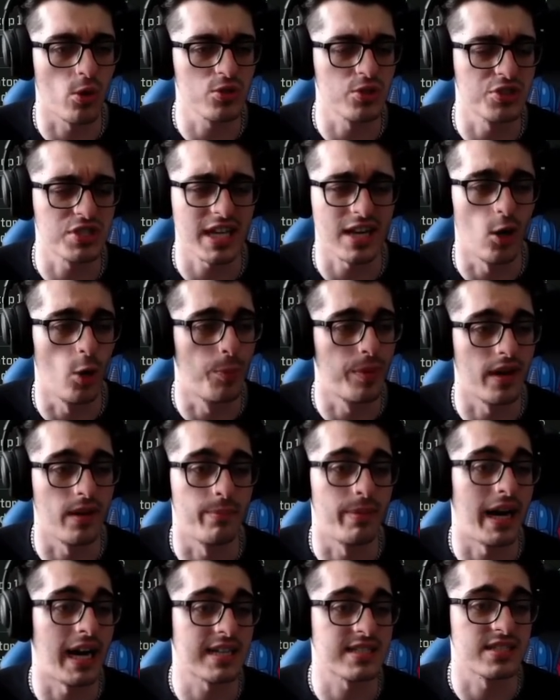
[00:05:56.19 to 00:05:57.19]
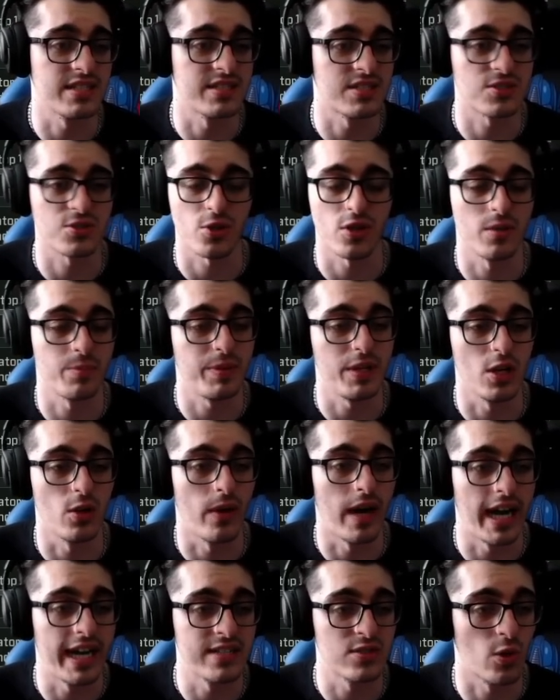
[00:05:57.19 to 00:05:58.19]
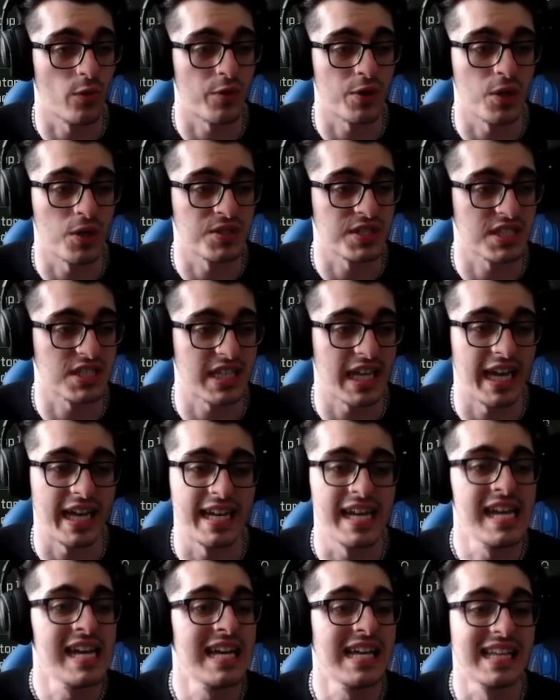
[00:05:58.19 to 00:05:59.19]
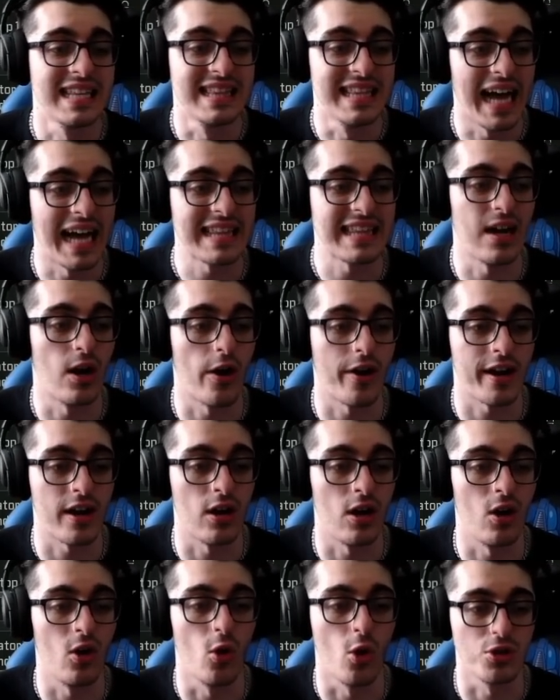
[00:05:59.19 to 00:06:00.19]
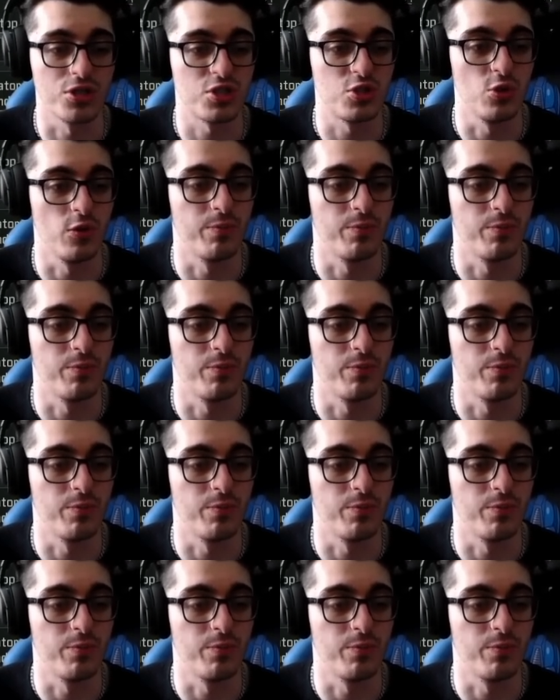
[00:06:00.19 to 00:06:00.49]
you just got to open up boxes and certain POIs over in Urzikstan. Not that hard at all. Or just do a